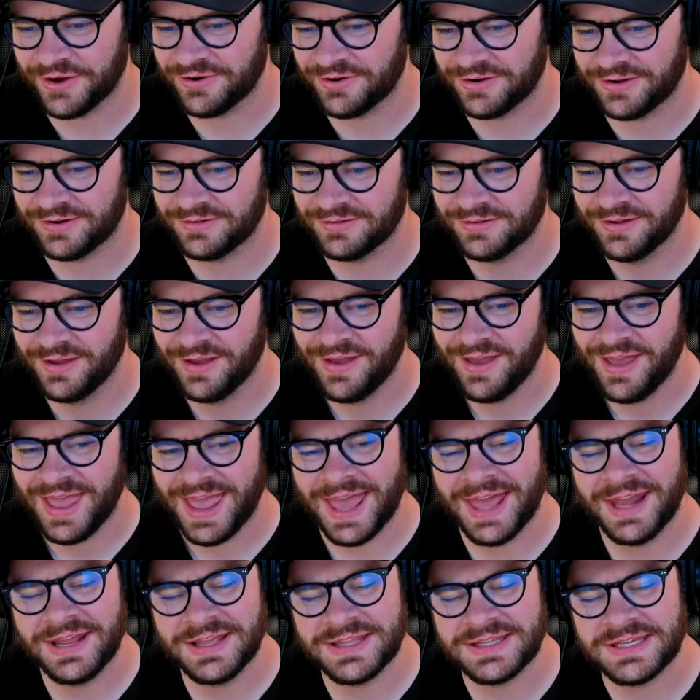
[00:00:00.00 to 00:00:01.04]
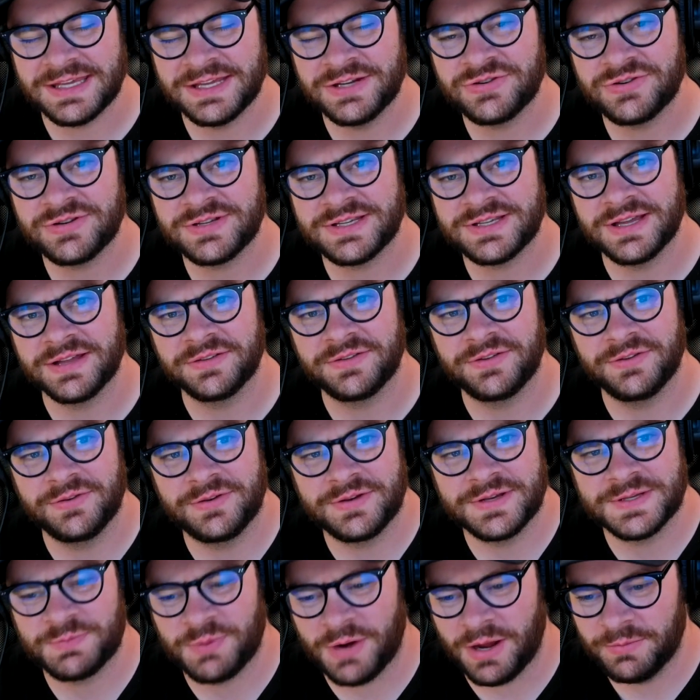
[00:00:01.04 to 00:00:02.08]
And it's interesting too,
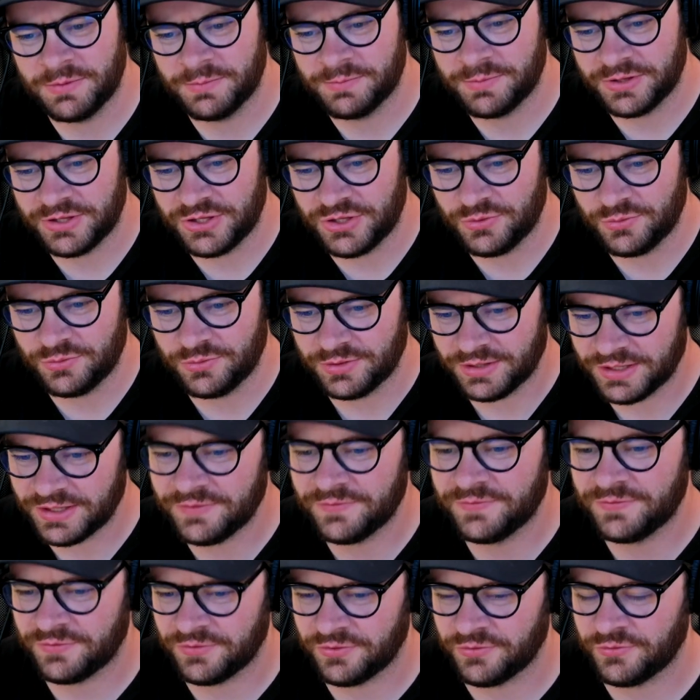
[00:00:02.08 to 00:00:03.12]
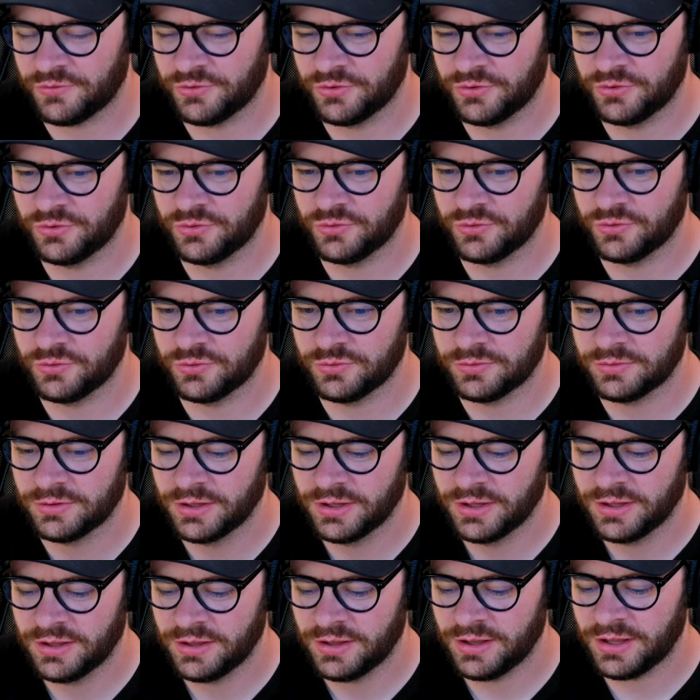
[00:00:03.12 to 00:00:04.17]
because probably you lived through
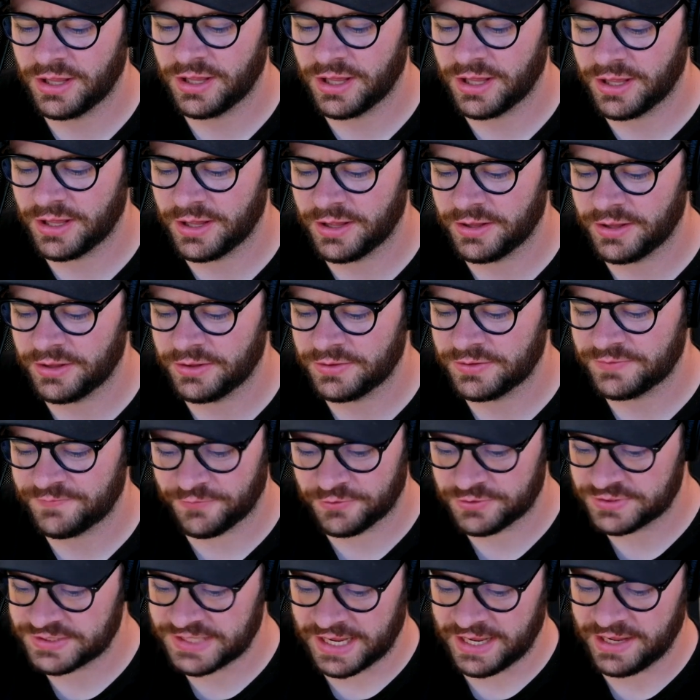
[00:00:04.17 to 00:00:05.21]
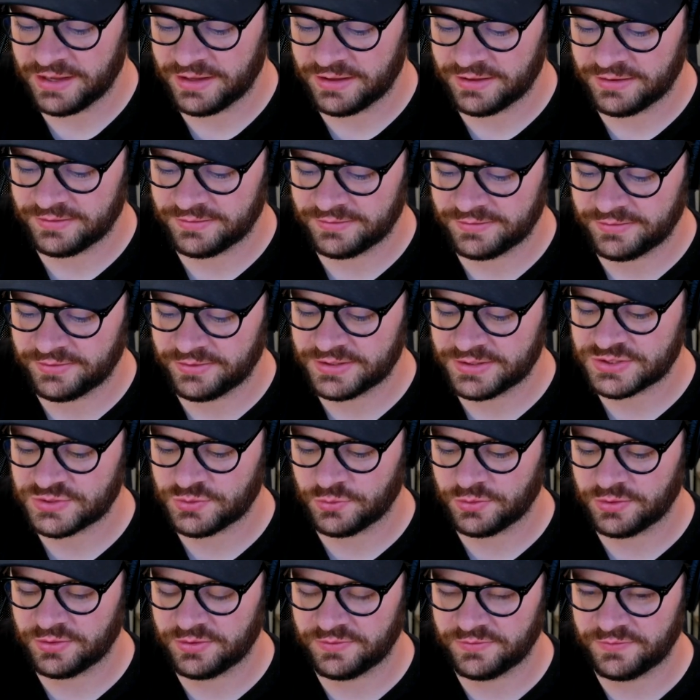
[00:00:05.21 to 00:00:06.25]
firsthand the
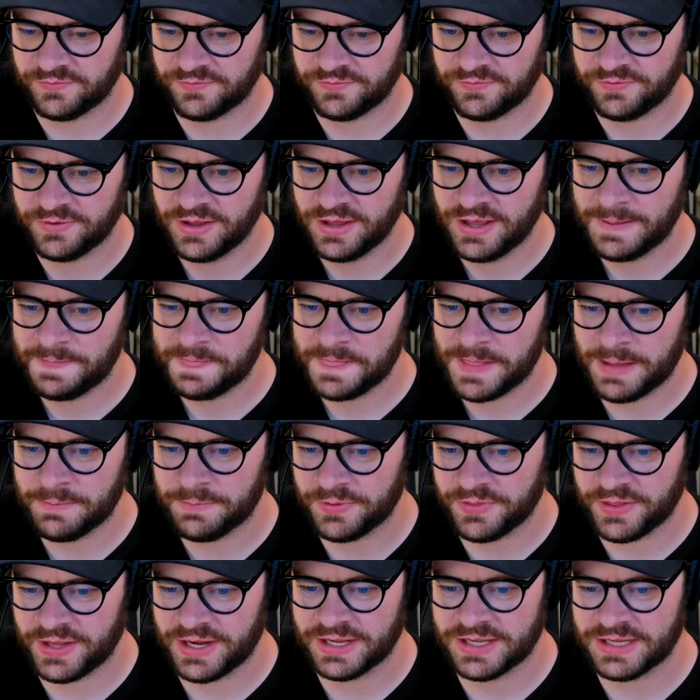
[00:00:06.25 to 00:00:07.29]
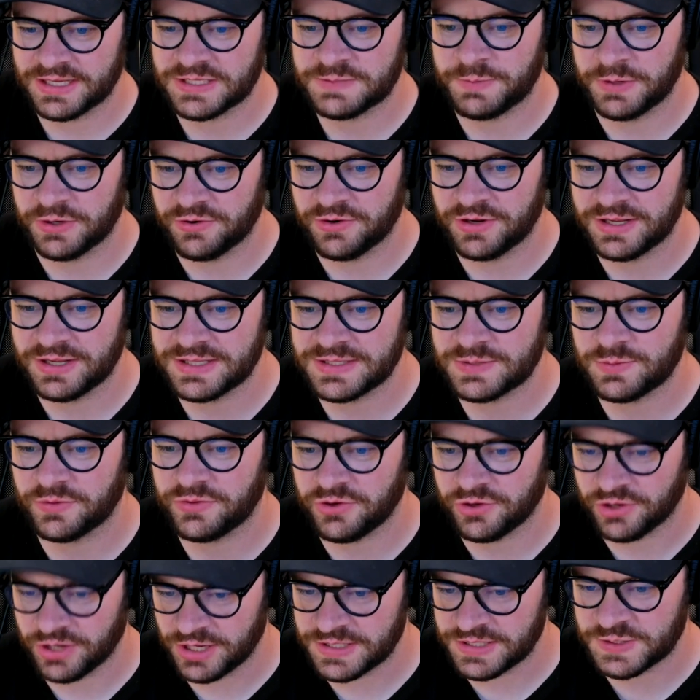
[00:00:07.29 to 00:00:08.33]
sort of empathetic experience with your
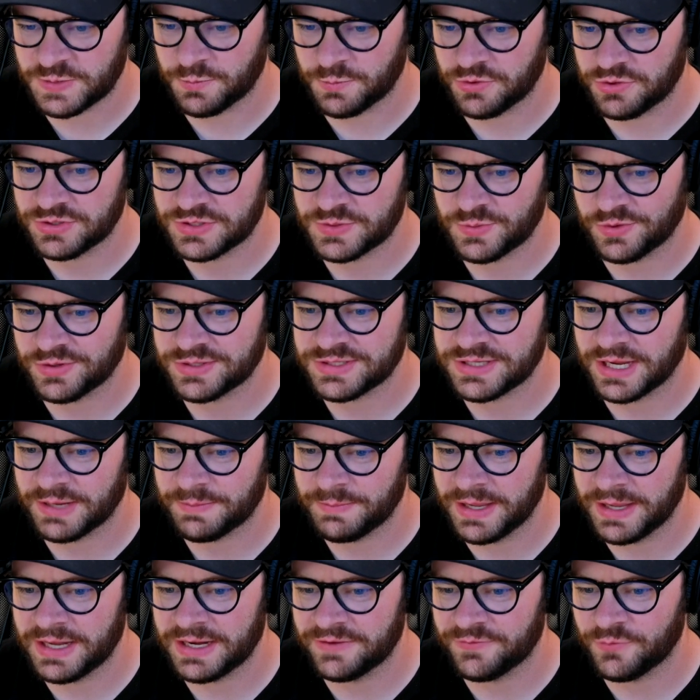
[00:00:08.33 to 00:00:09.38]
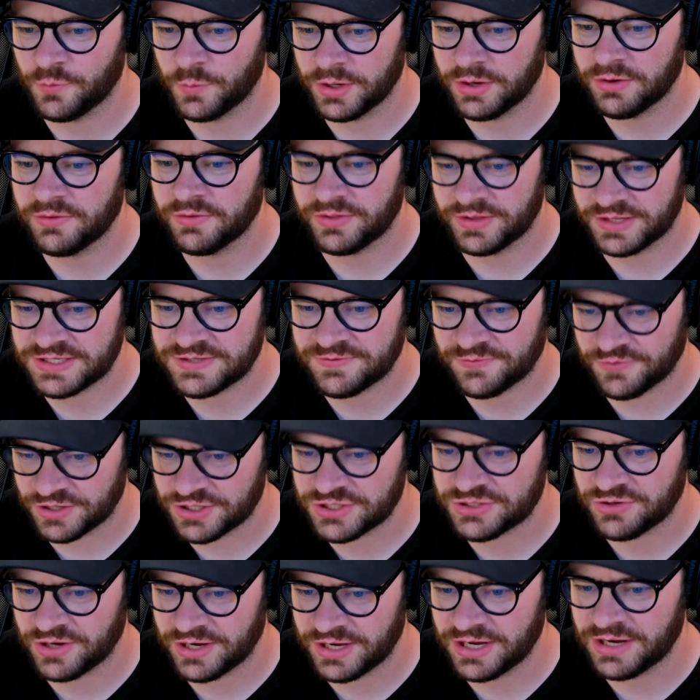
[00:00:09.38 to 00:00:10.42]
customers, where it's like, man, if we're this
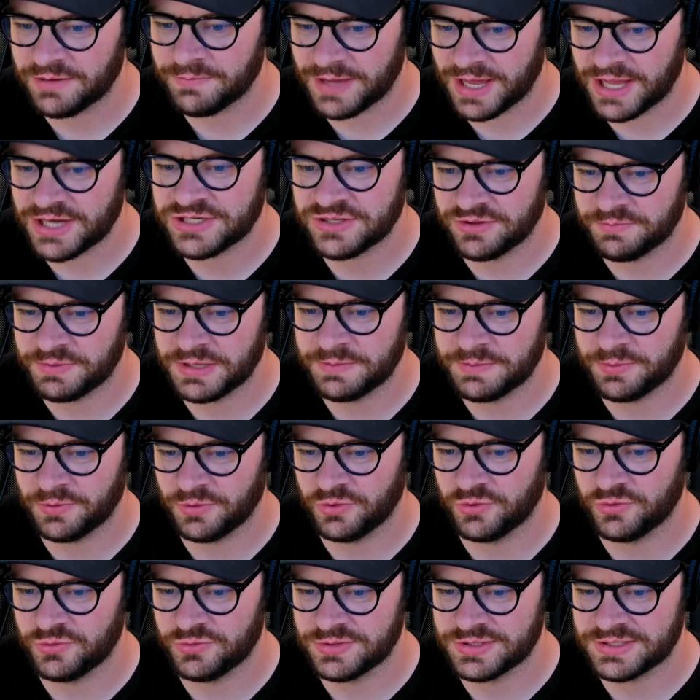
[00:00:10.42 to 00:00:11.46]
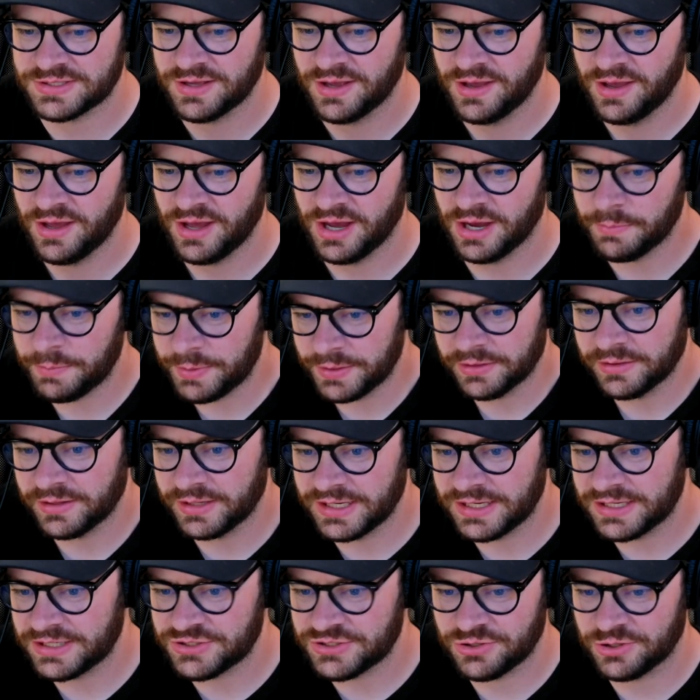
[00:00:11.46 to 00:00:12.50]
frustrated, imagine the people whose ability
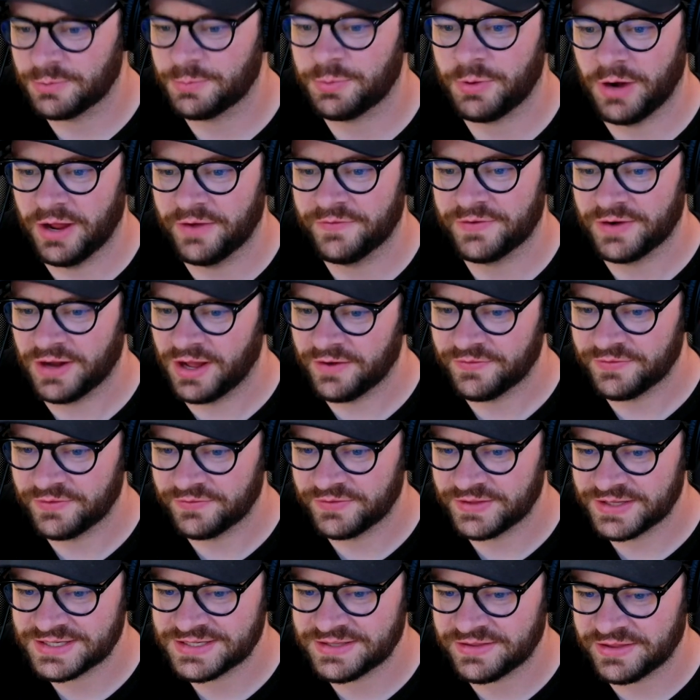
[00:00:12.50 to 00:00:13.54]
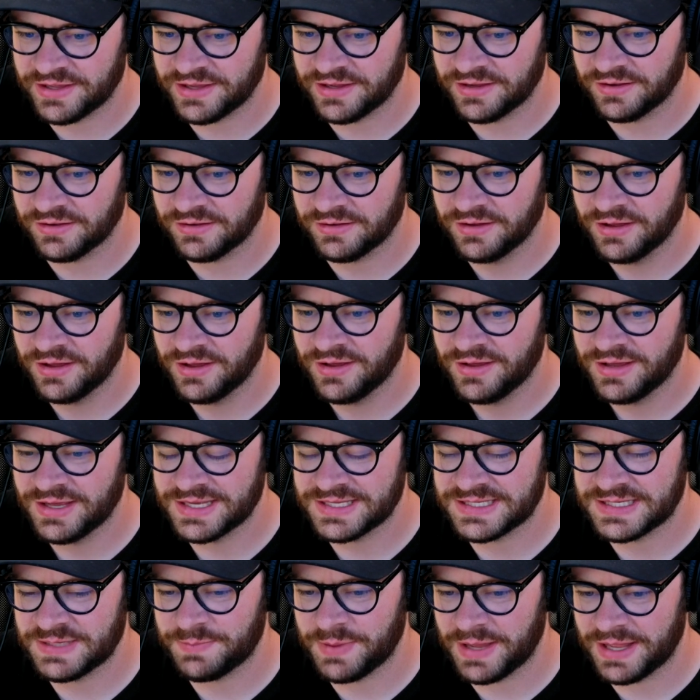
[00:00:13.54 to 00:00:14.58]
to turn a profit off of this thing is
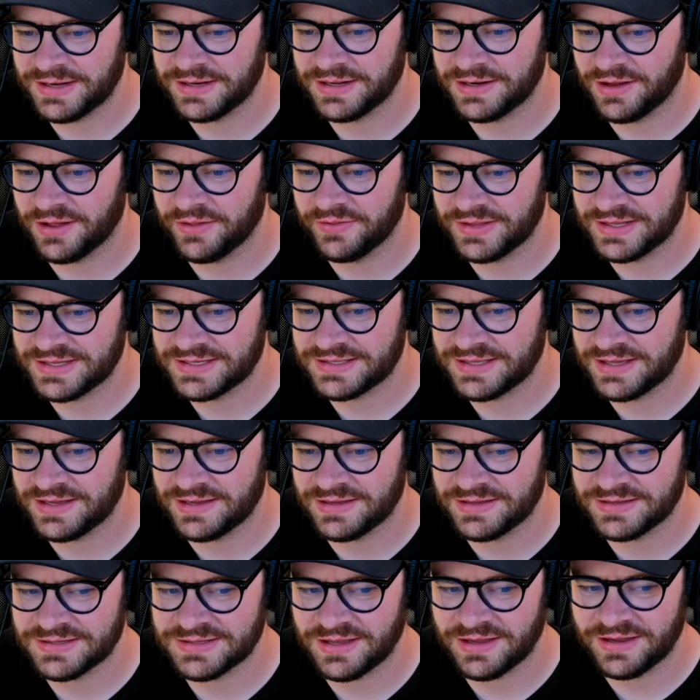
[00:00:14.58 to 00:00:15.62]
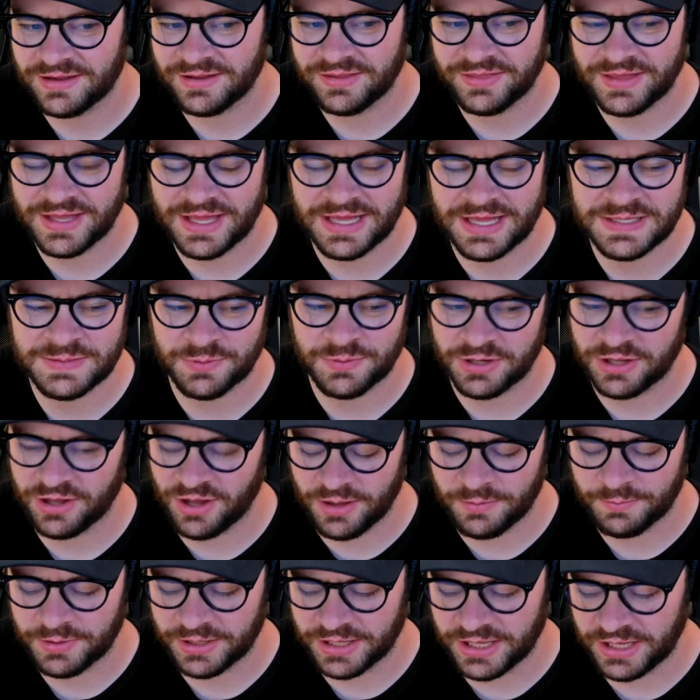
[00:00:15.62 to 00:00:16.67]
dependent on these things. Like that's pretty
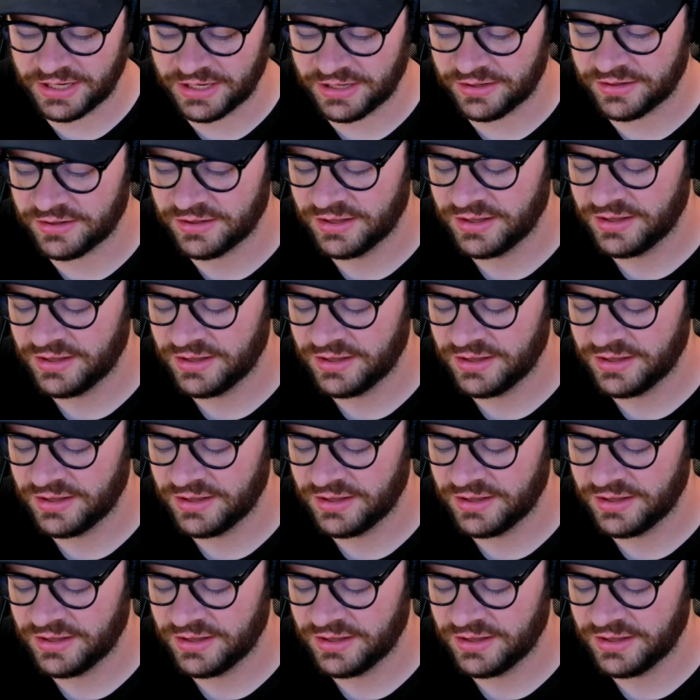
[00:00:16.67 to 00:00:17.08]
complicated.